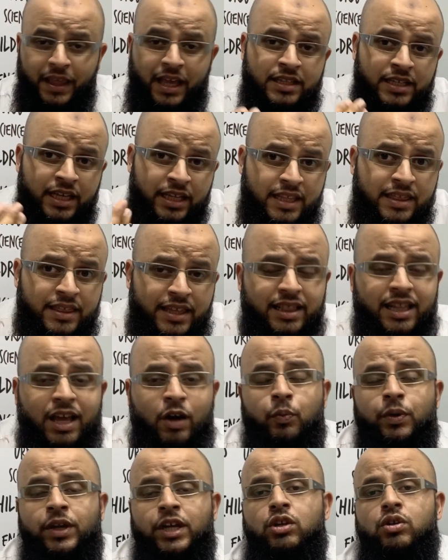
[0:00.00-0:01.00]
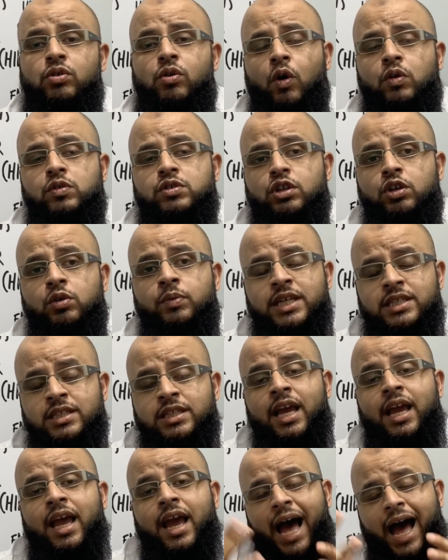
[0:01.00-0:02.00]
the other thing that we do also is
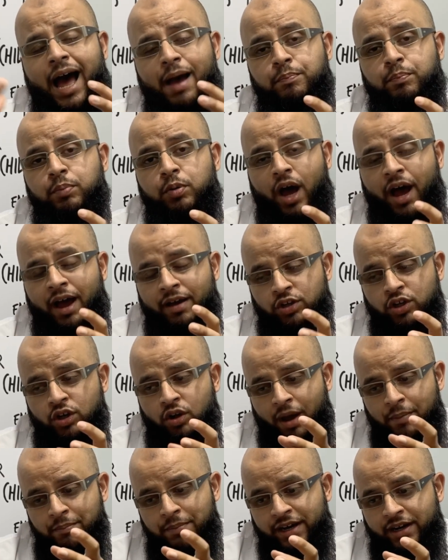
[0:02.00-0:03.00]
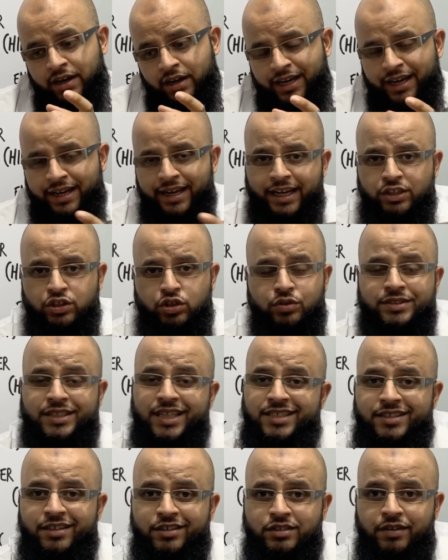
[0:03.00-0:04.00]
I put, I, you know, I make her connect to
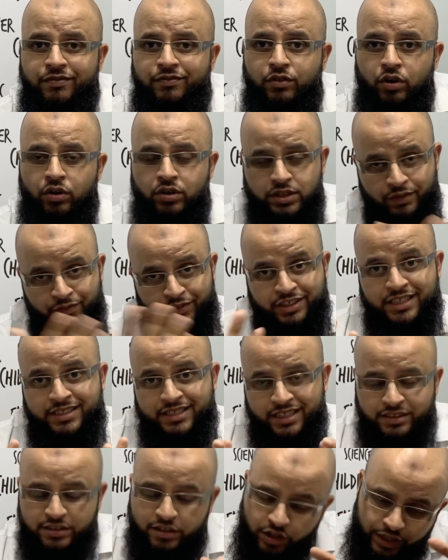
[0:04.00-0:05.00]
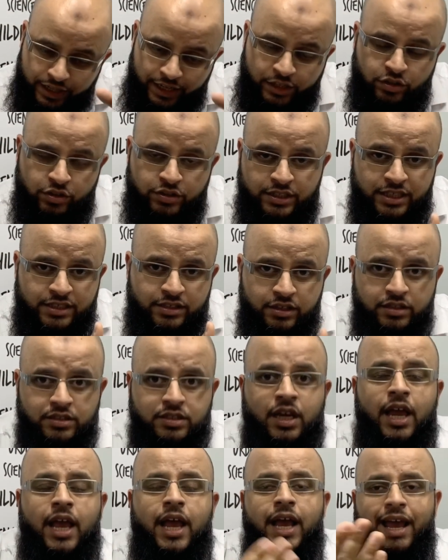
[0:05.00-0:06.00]
sisters, of course. If it's a sister, connect to sisters.